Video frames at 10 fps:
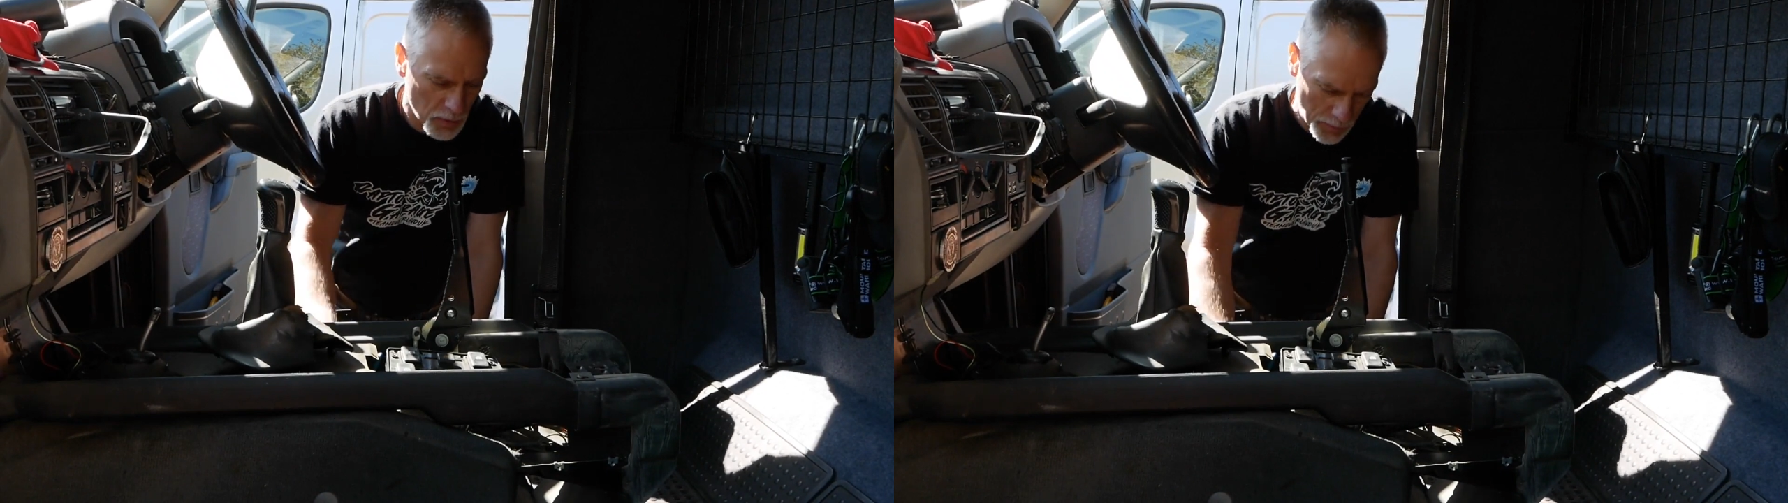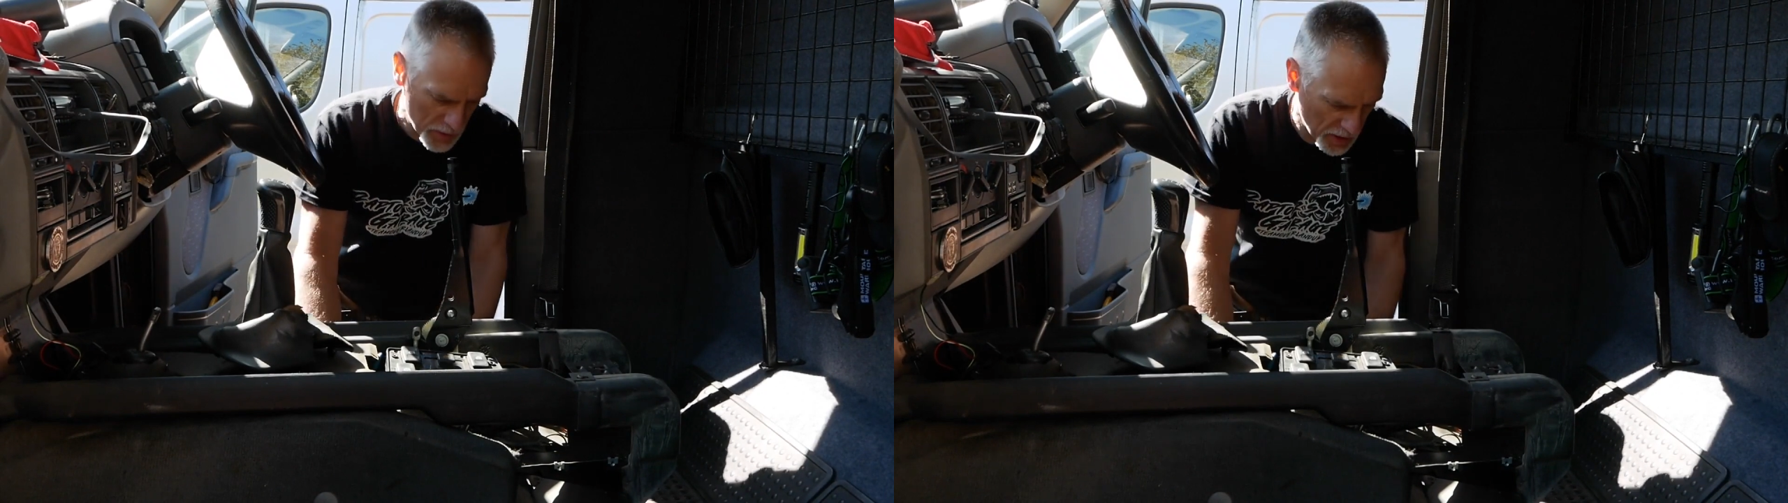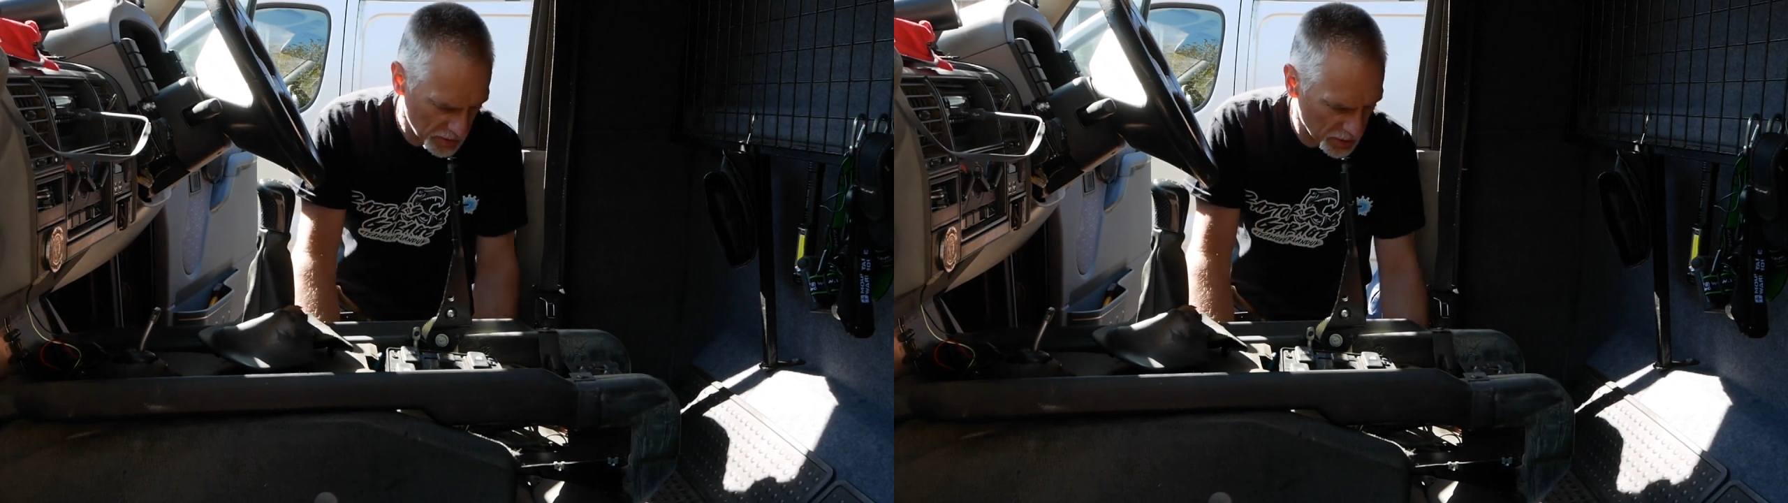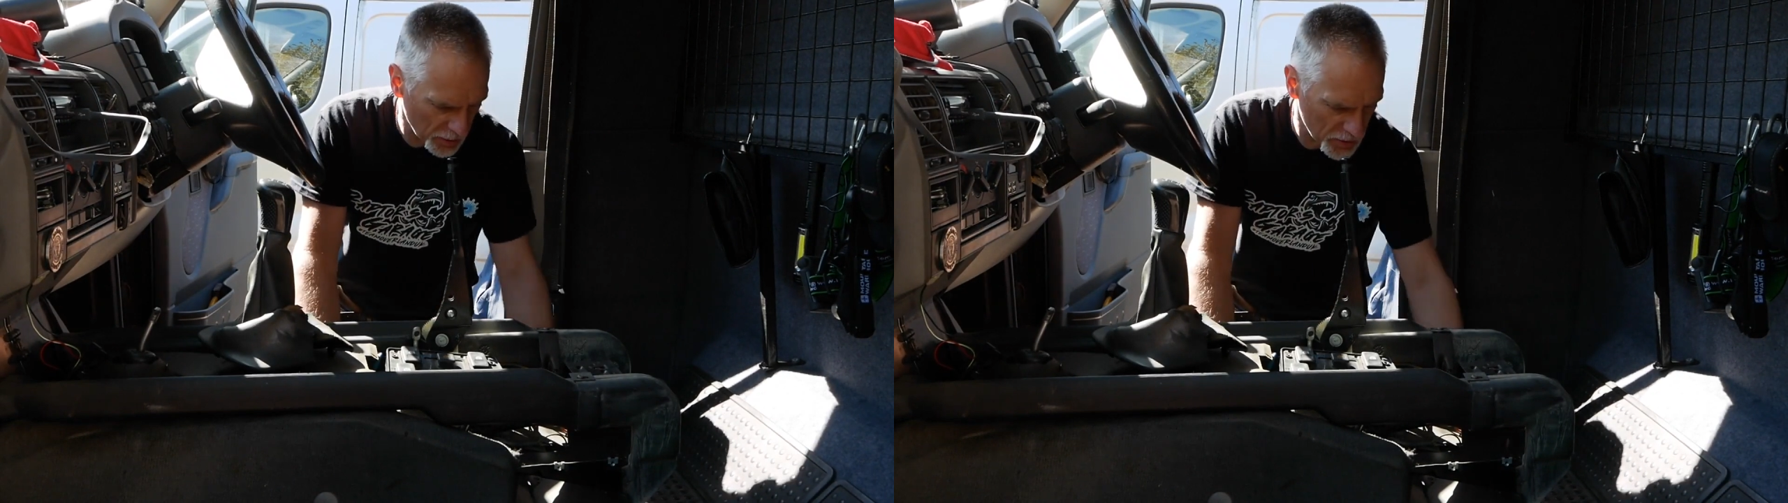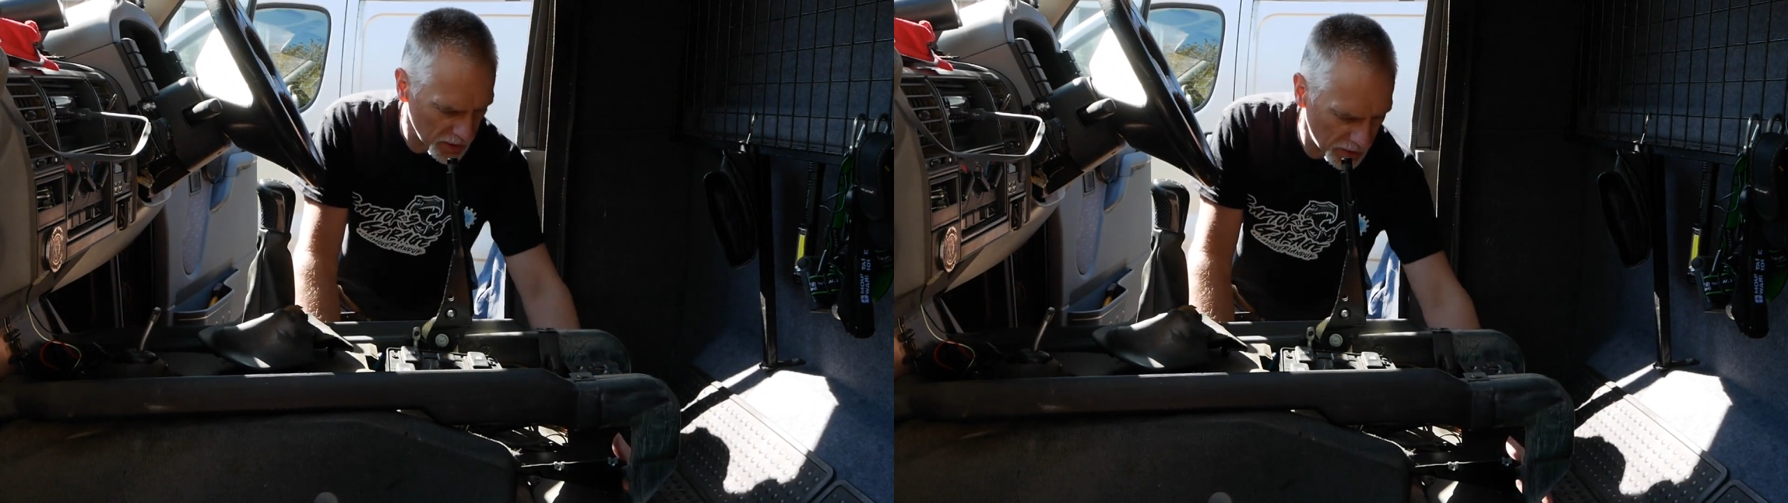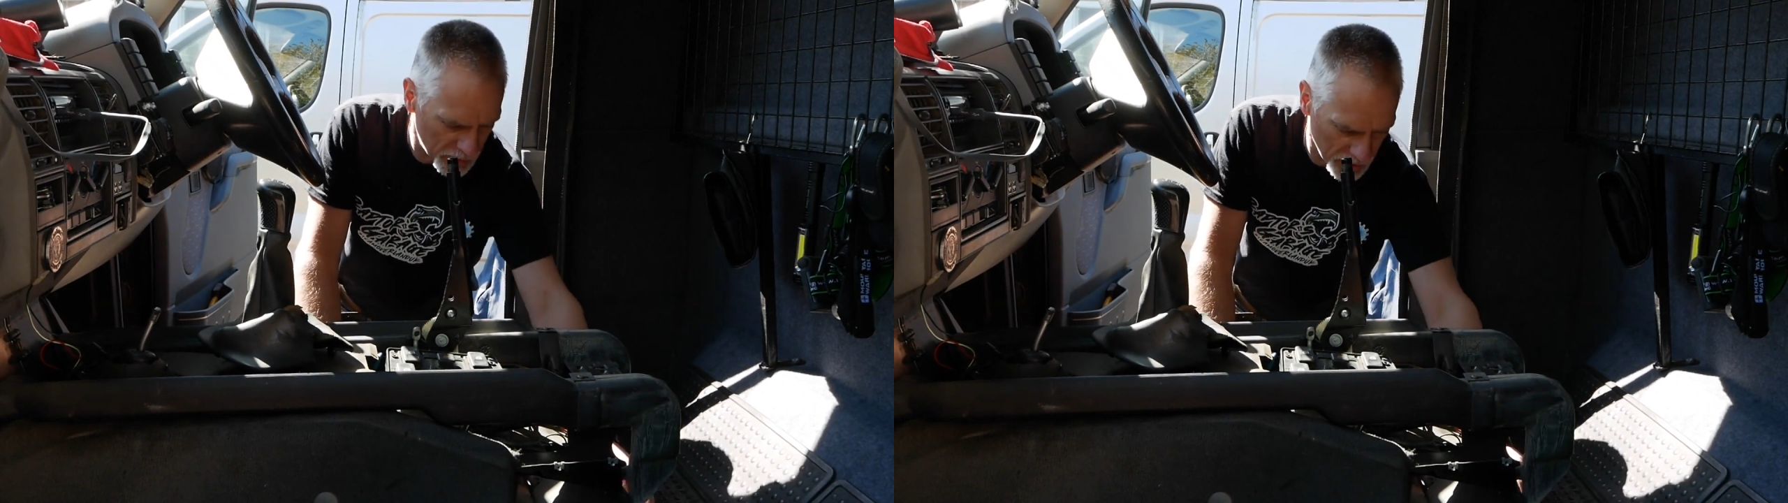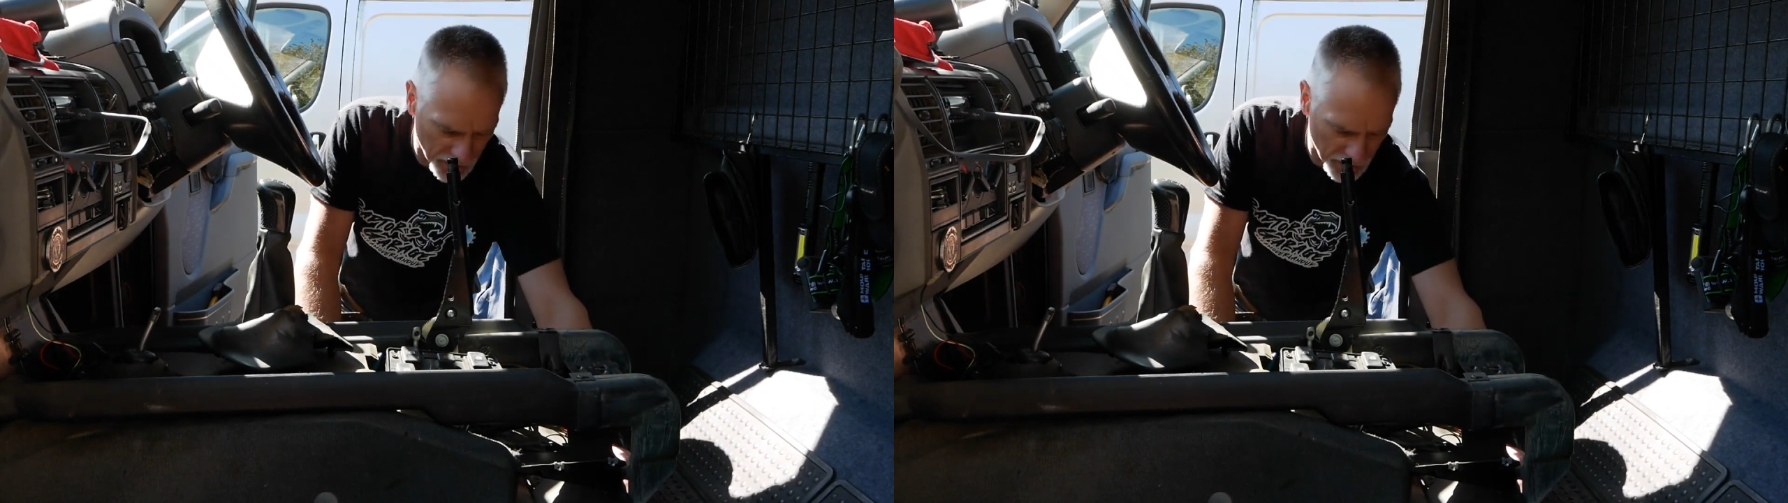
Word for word: whipped the centre console out.